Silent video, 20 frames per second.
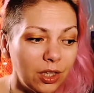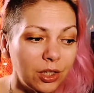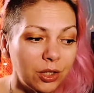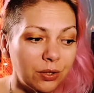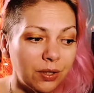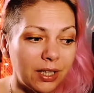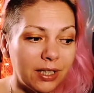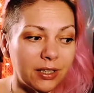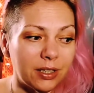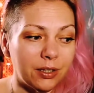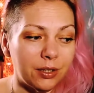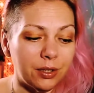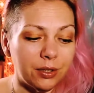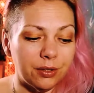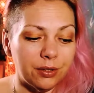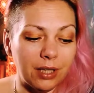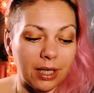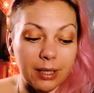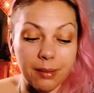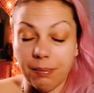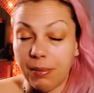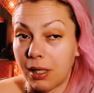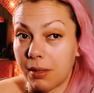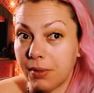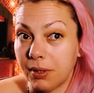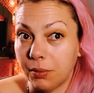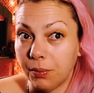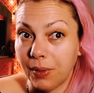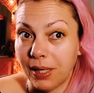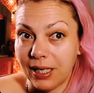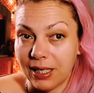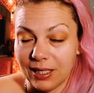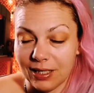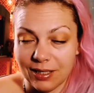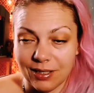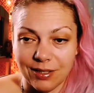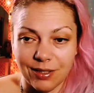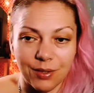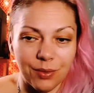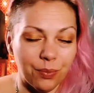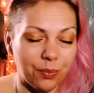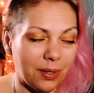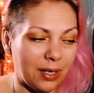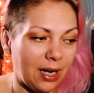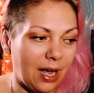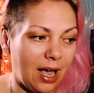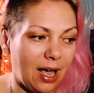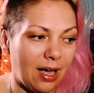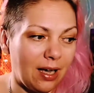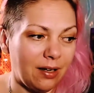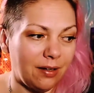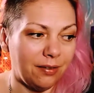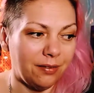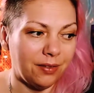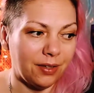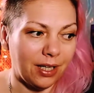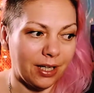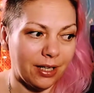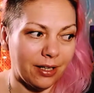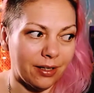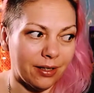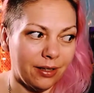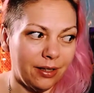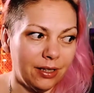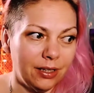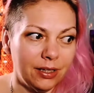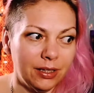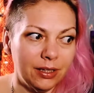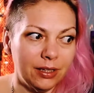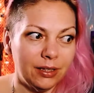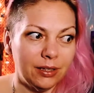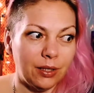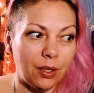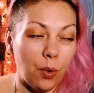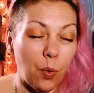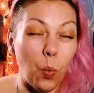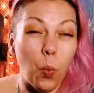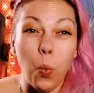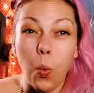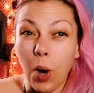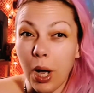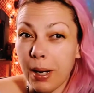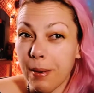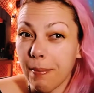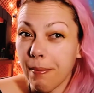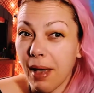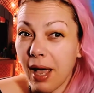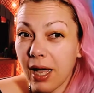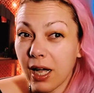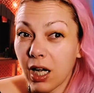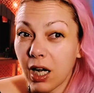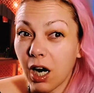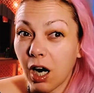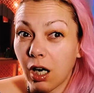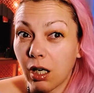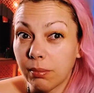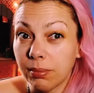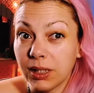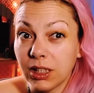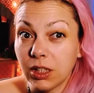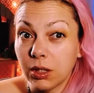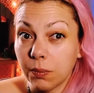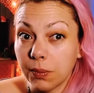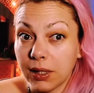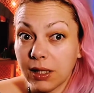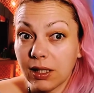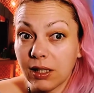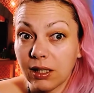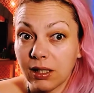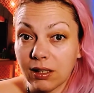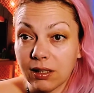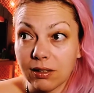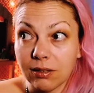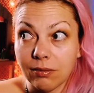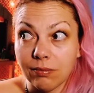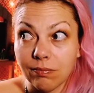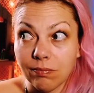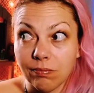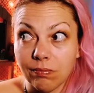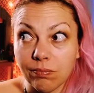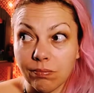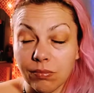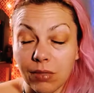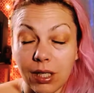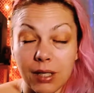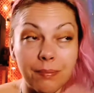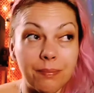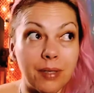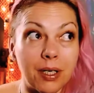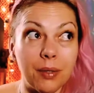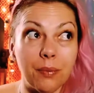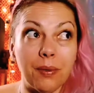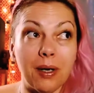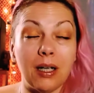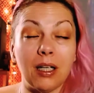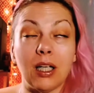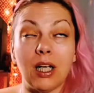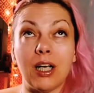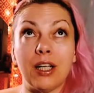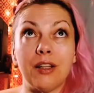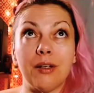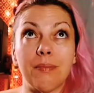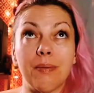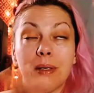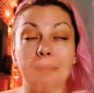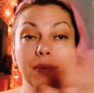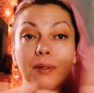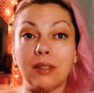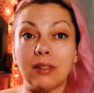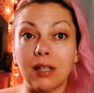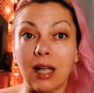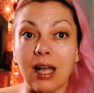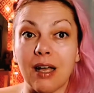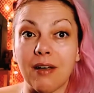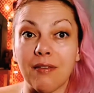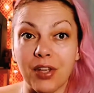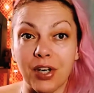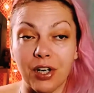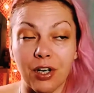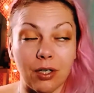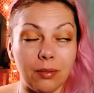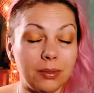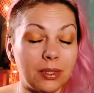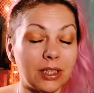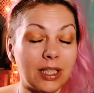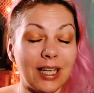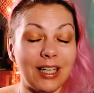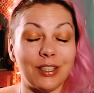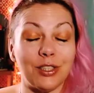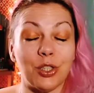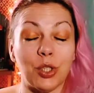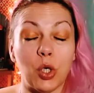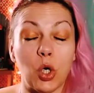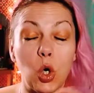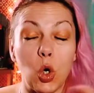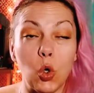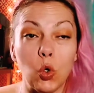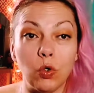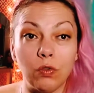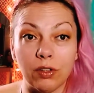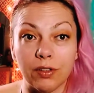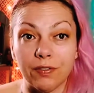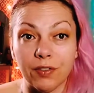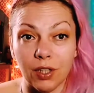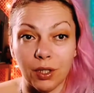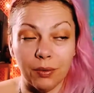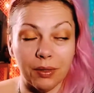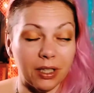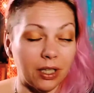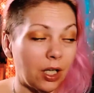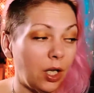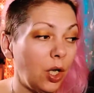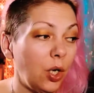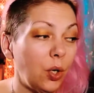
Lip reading: Trying to do minimal waste. We have one bag of garbage a week, and meanwhile other people have their garbage cans overflowing.